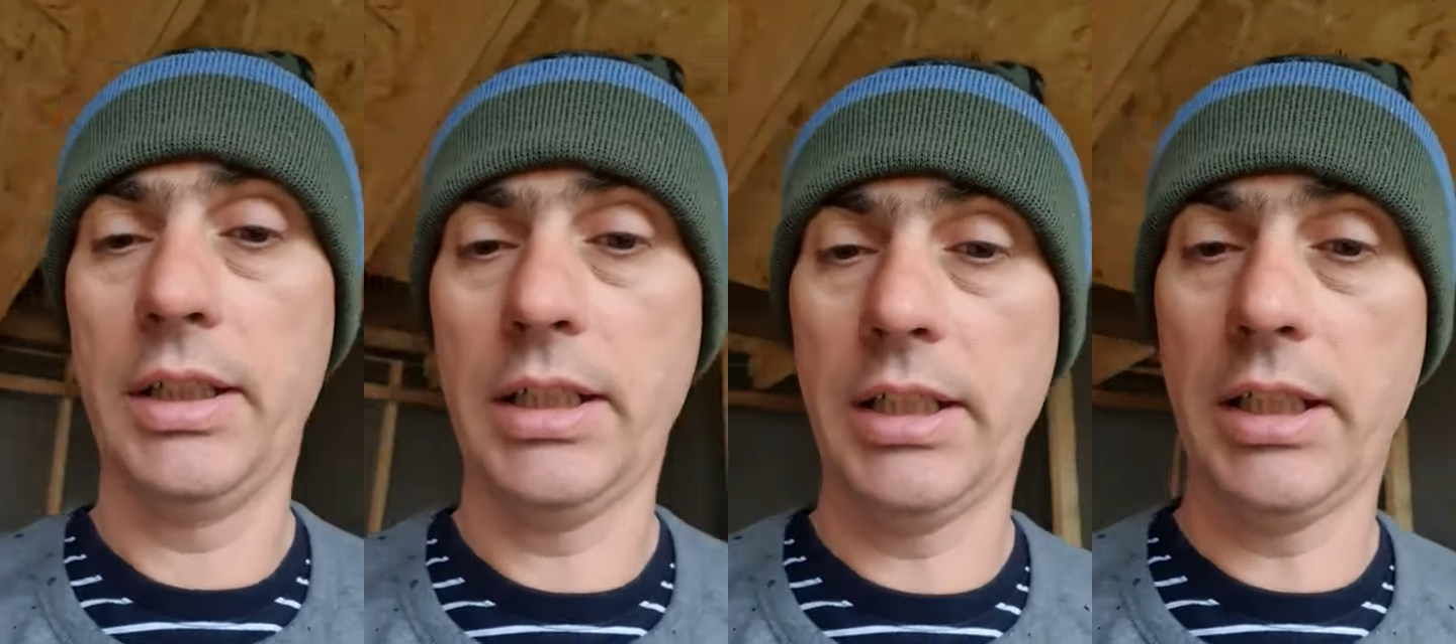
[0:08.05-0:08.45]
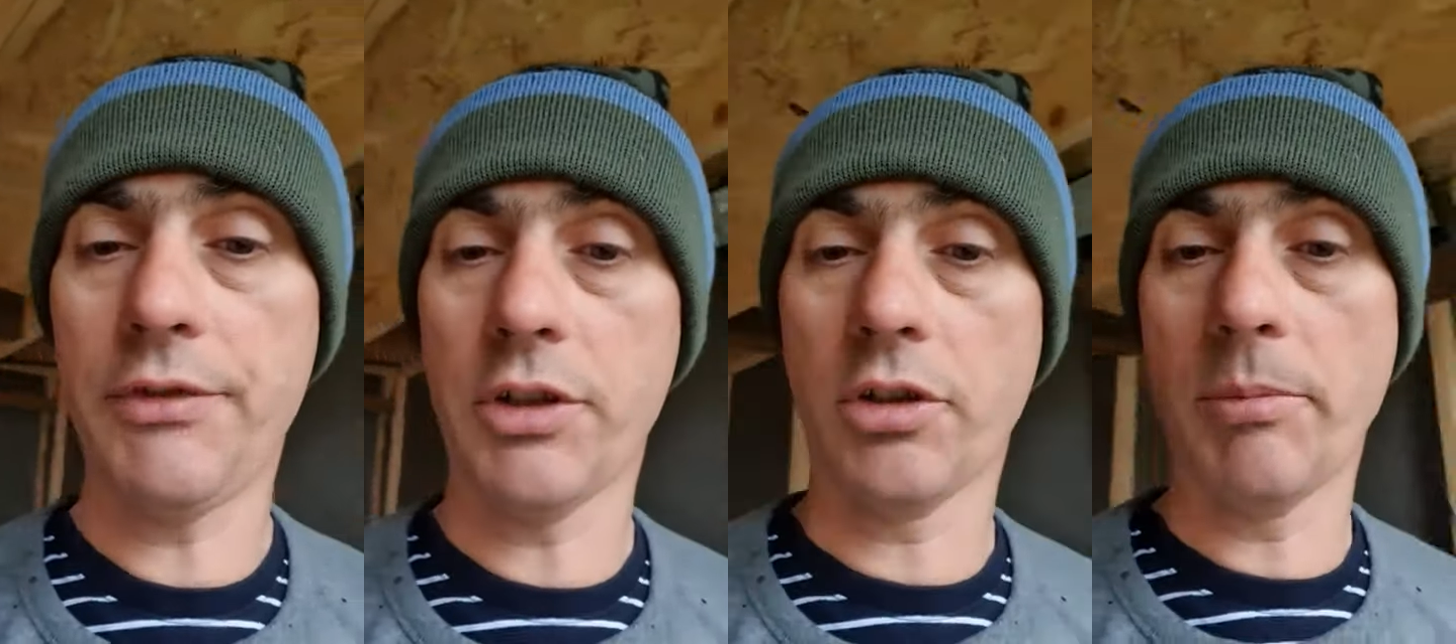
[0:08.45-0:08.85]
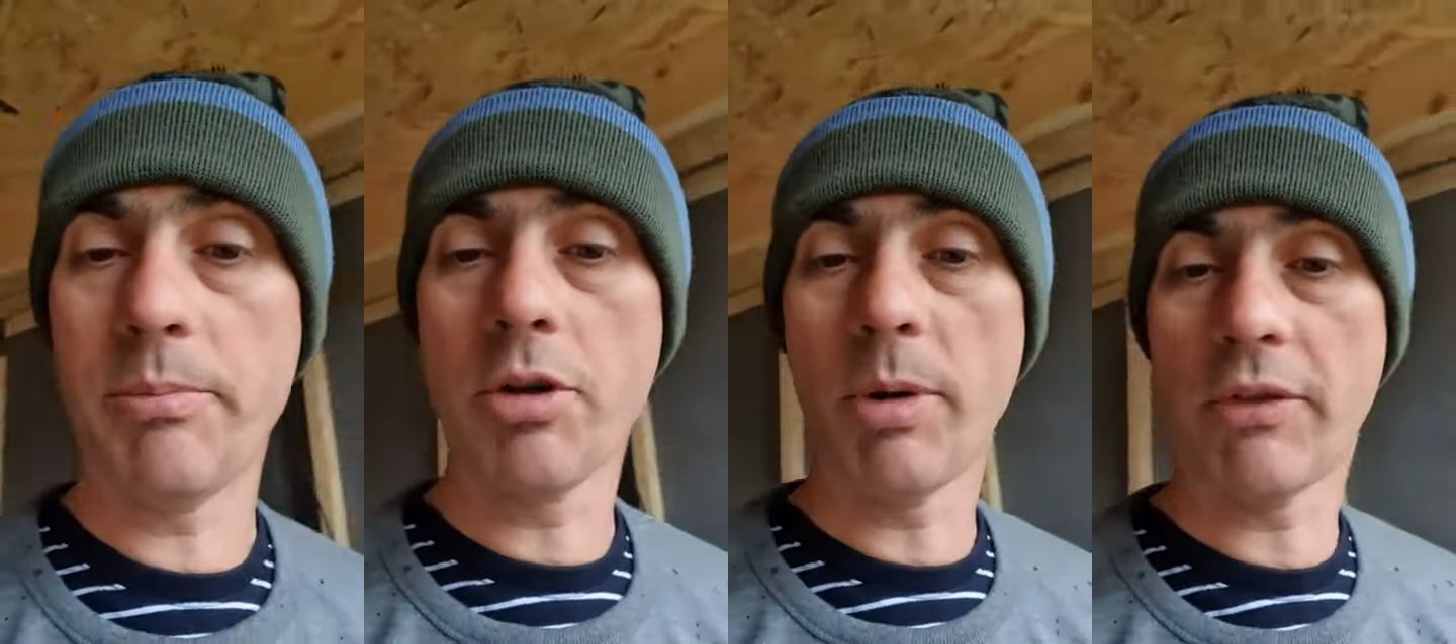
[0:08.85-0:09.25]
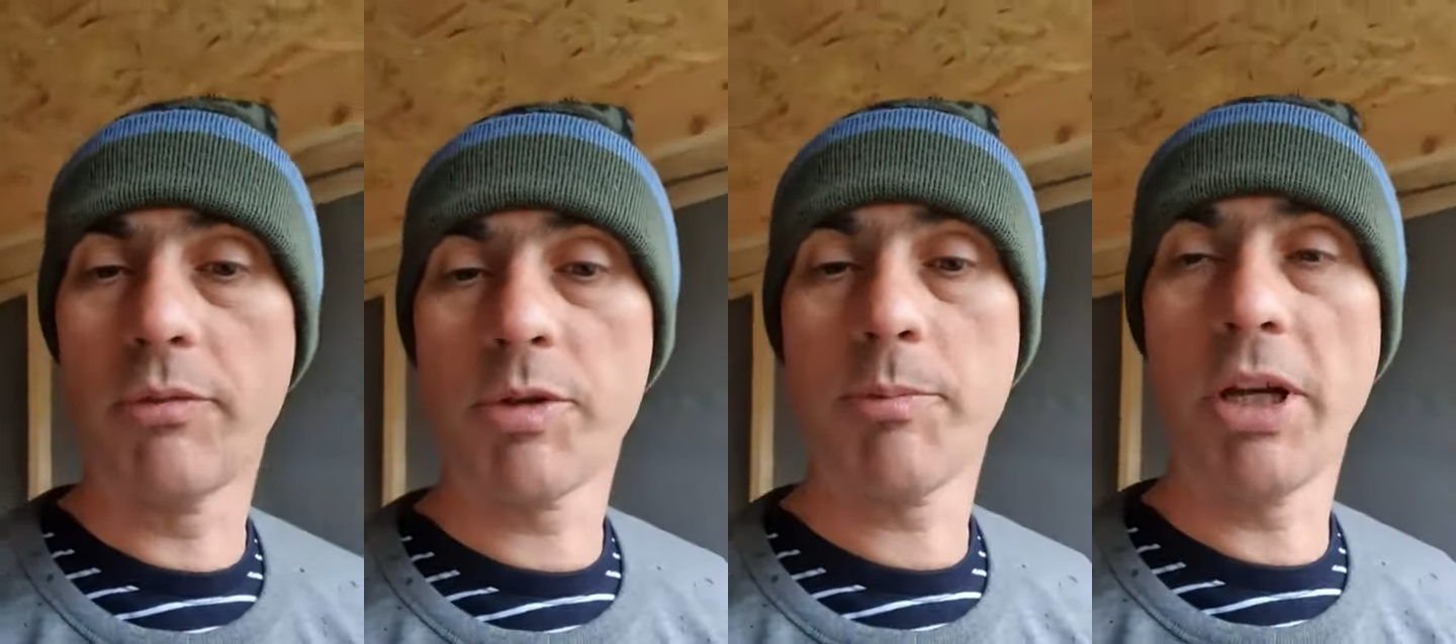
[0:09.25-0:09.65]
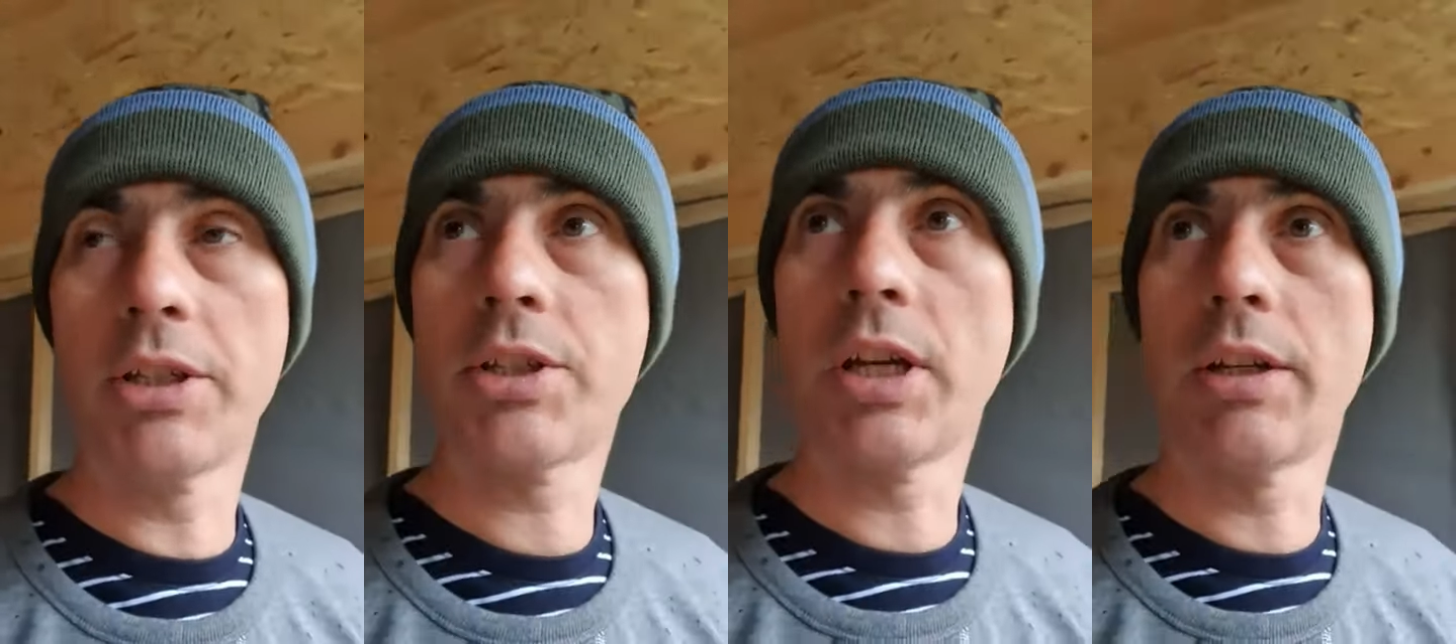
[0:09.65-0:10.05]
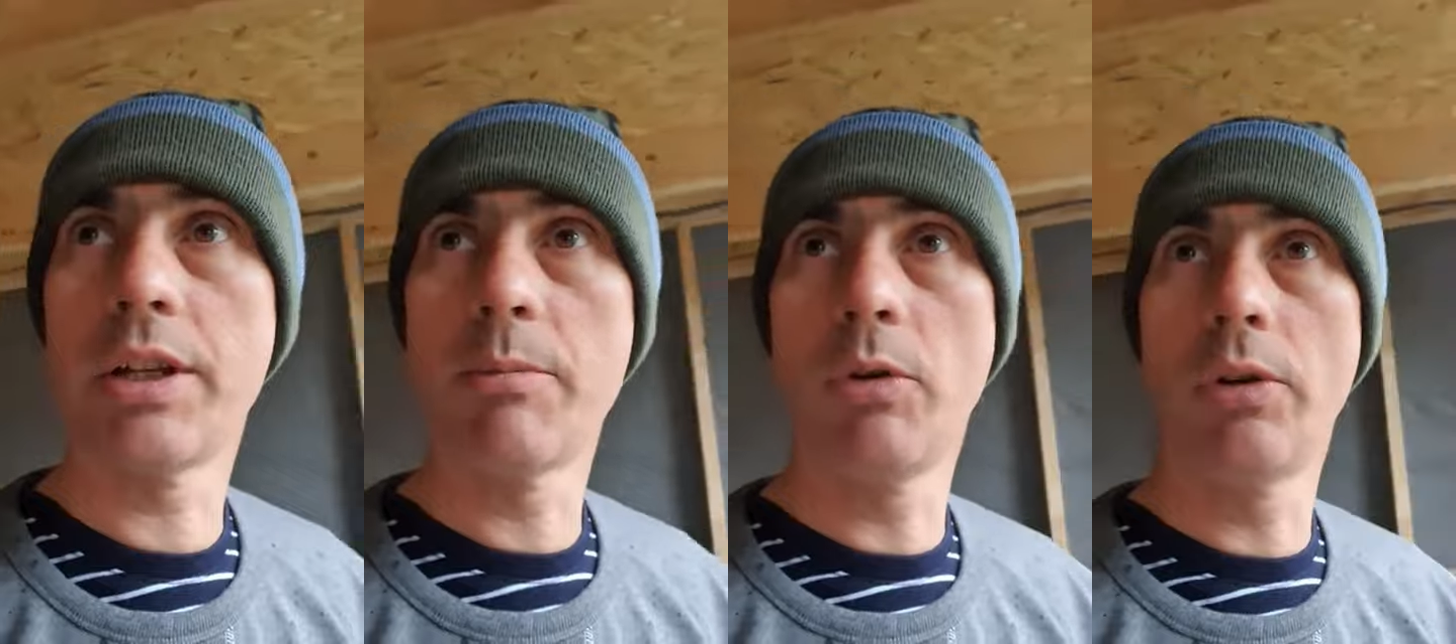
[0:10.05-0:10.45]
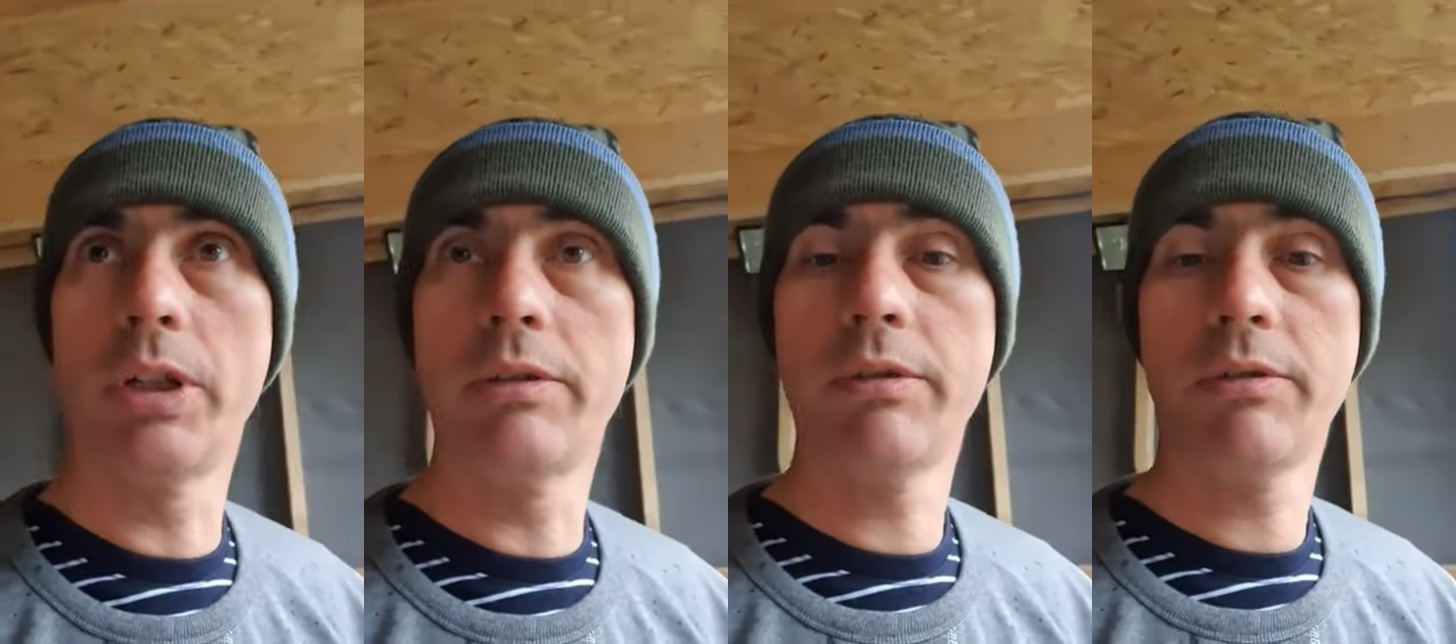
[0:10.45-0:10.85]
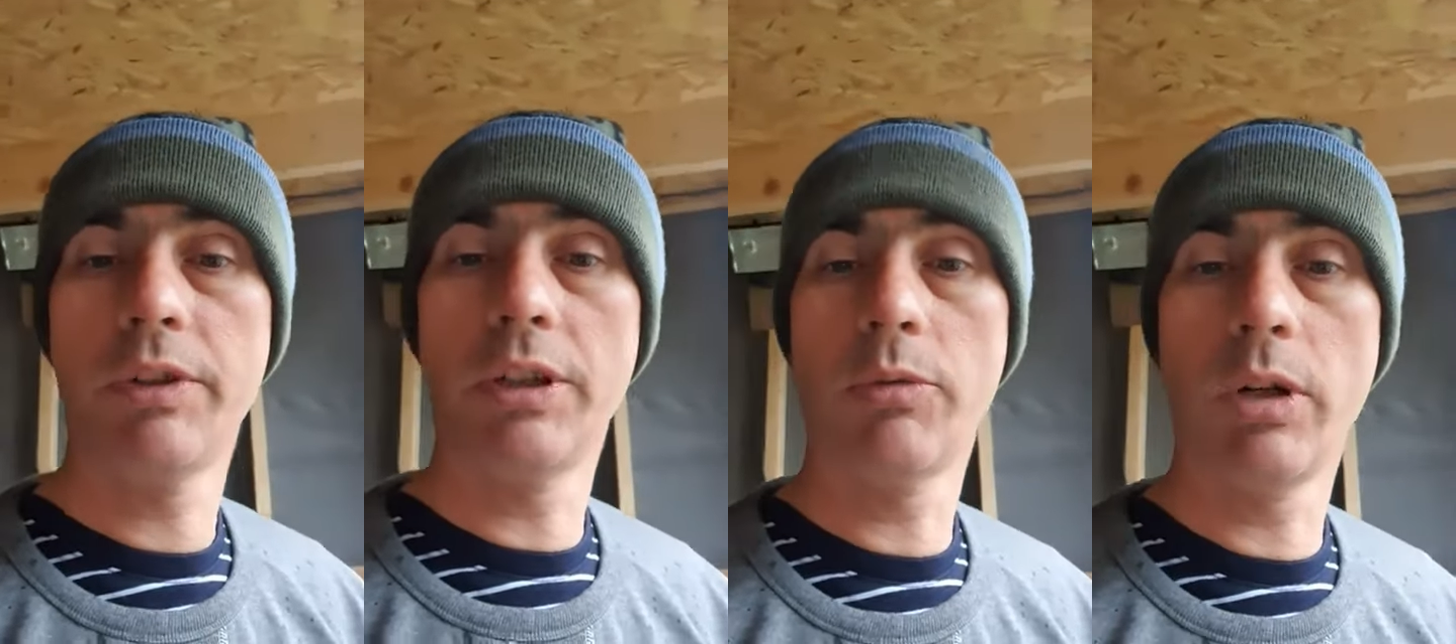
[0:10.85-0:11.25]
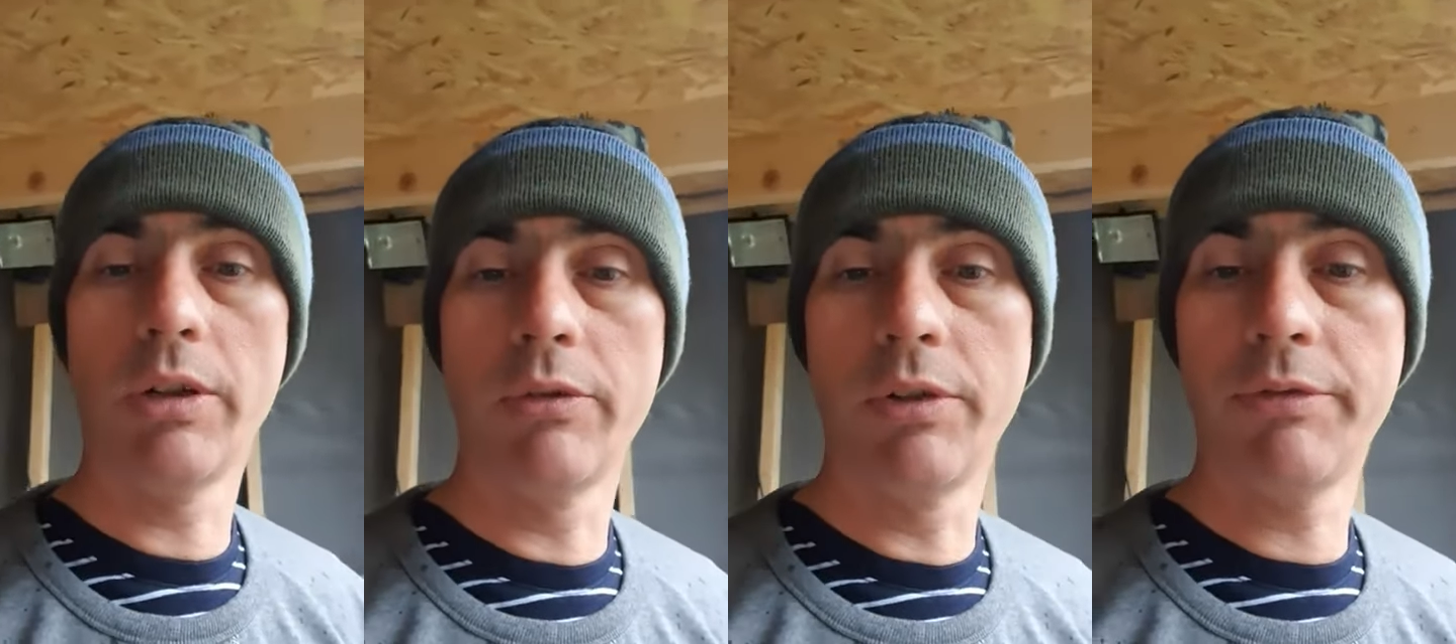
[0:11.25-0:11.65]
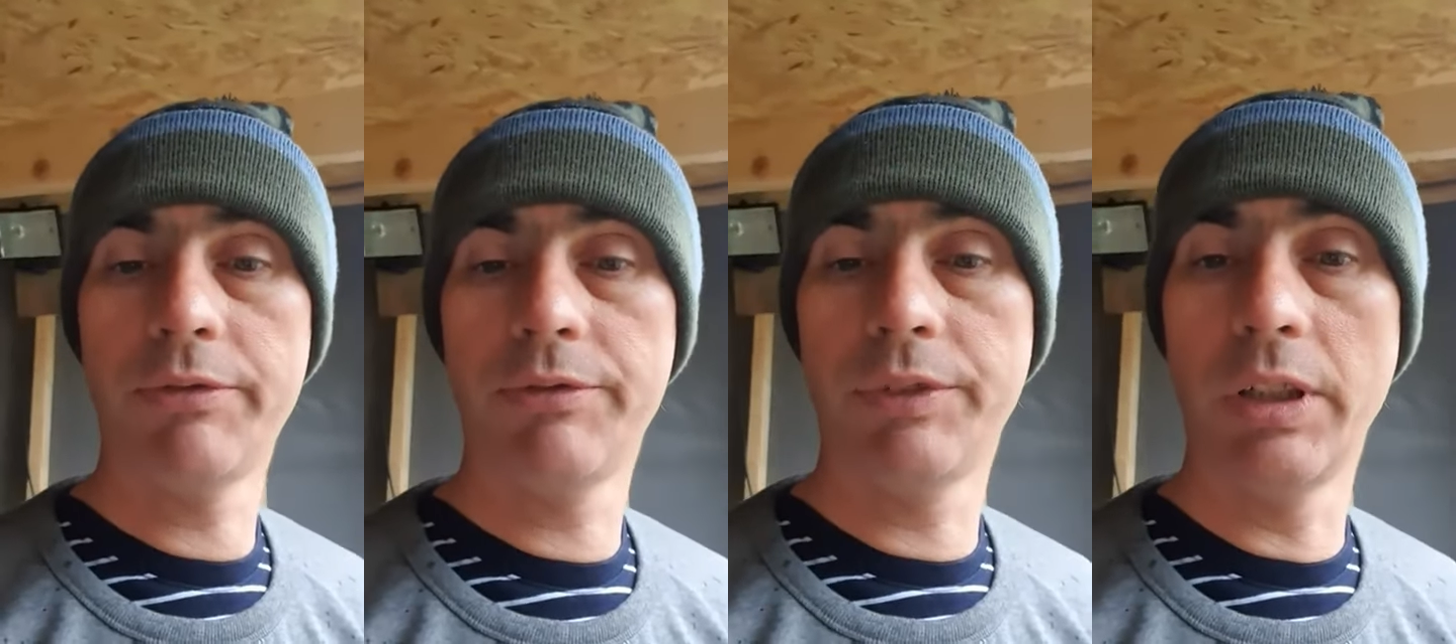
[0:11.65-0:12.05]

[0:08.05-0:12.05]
after I got back from Spain Saturday morning, feeling quite rough.